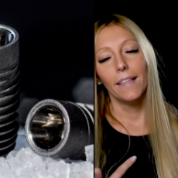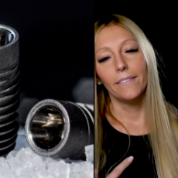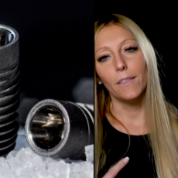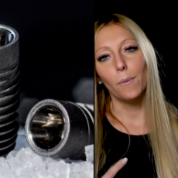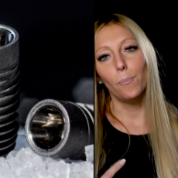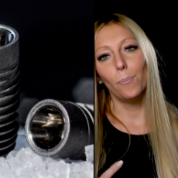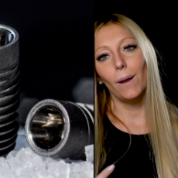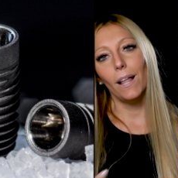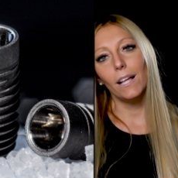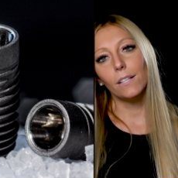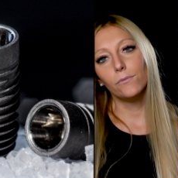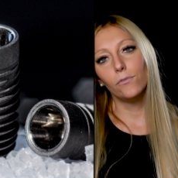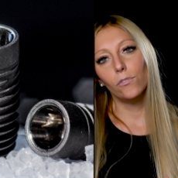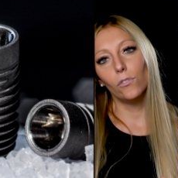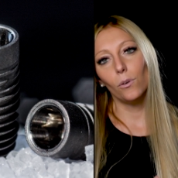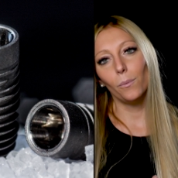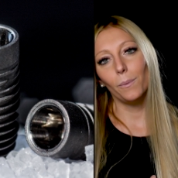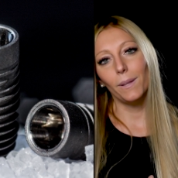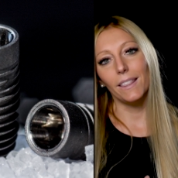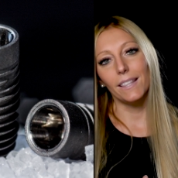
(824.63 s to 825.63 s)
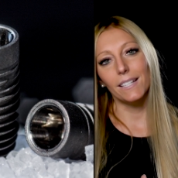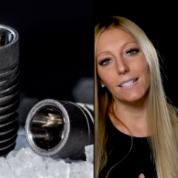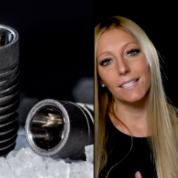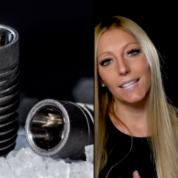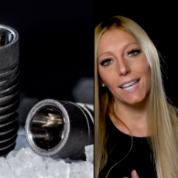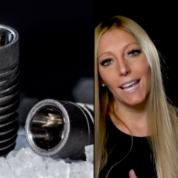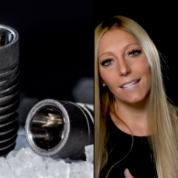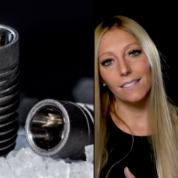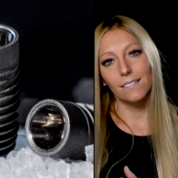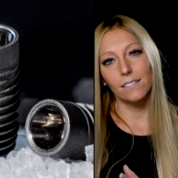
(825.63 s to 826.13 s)
The platform in this
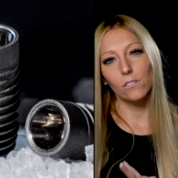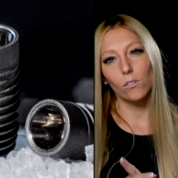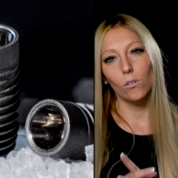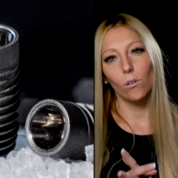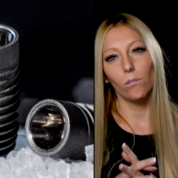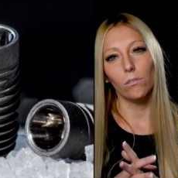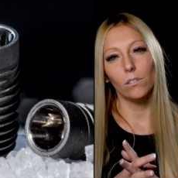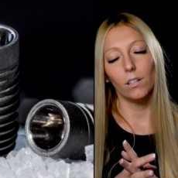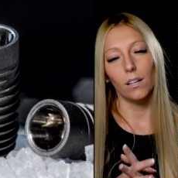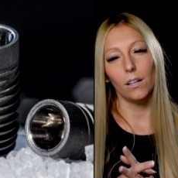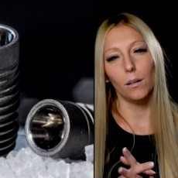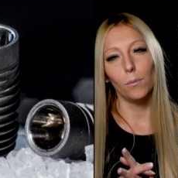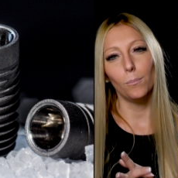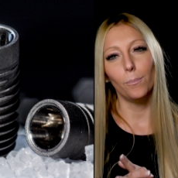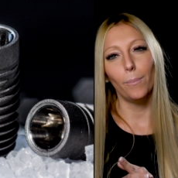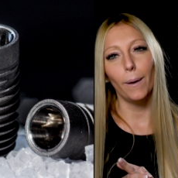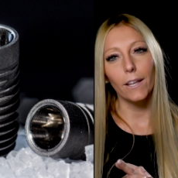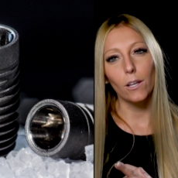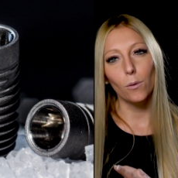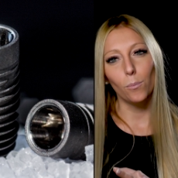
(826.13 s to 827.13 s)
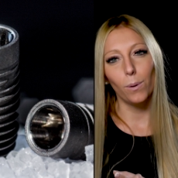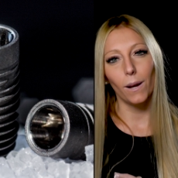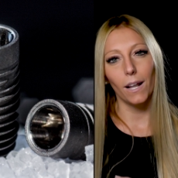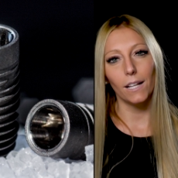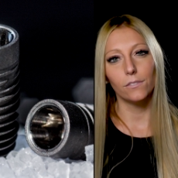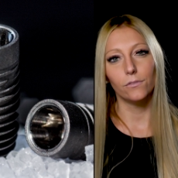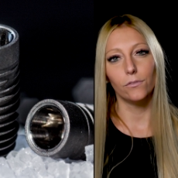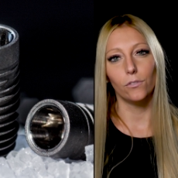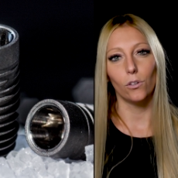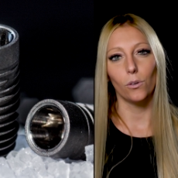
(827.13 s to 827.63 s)
case is called
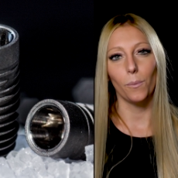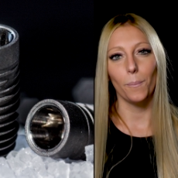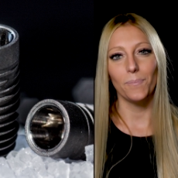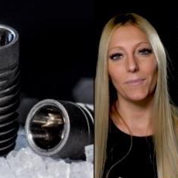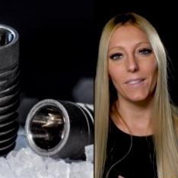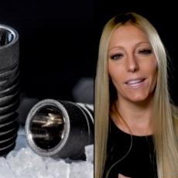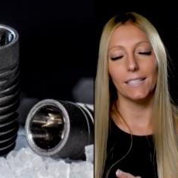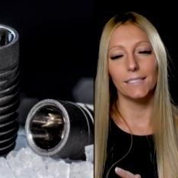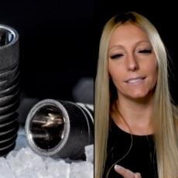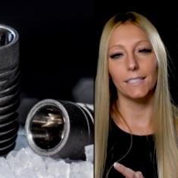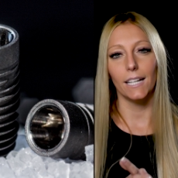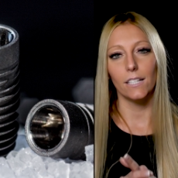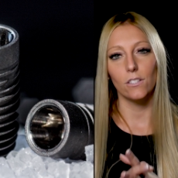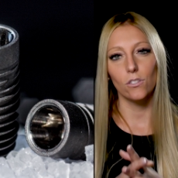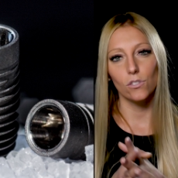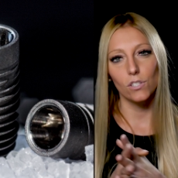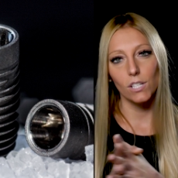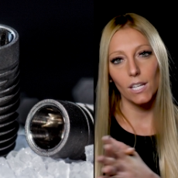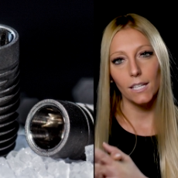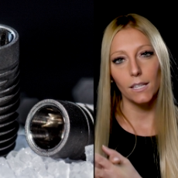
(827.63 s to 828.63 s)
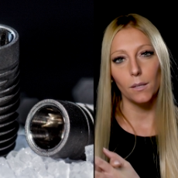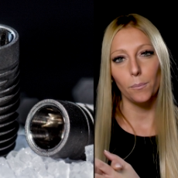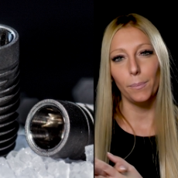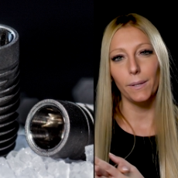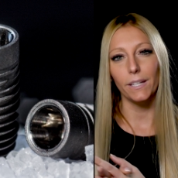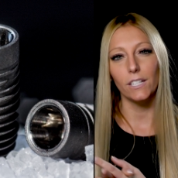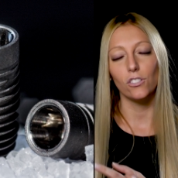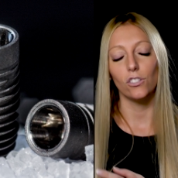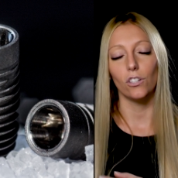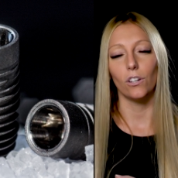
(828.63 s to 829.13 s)
bioplatform, and as you see in the
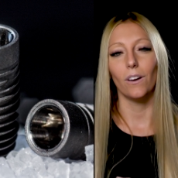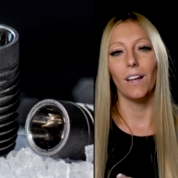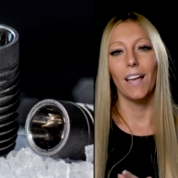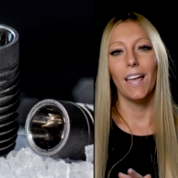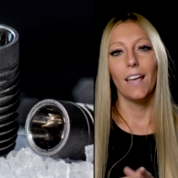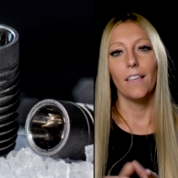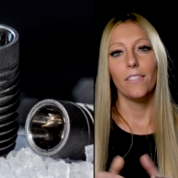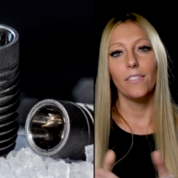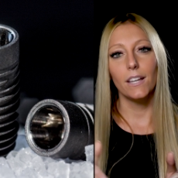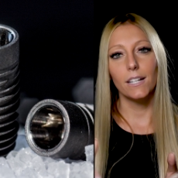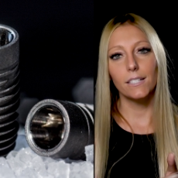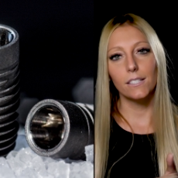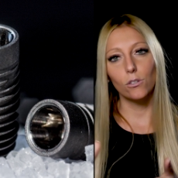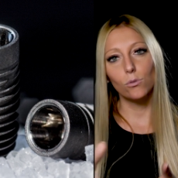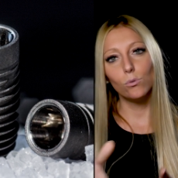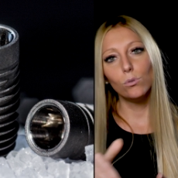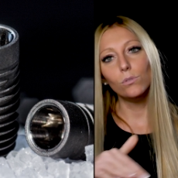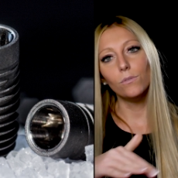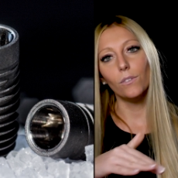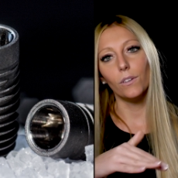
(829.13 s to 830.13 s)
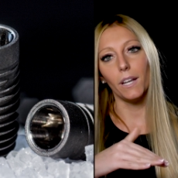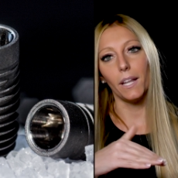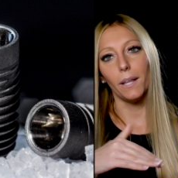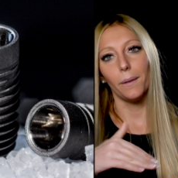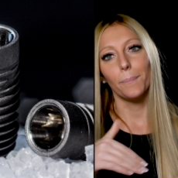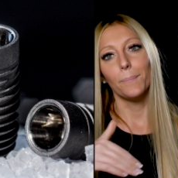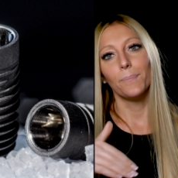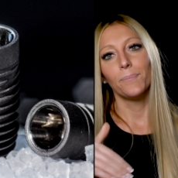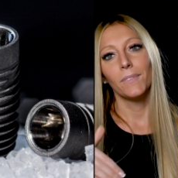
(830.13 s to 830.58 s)
picture, there's a groove on it.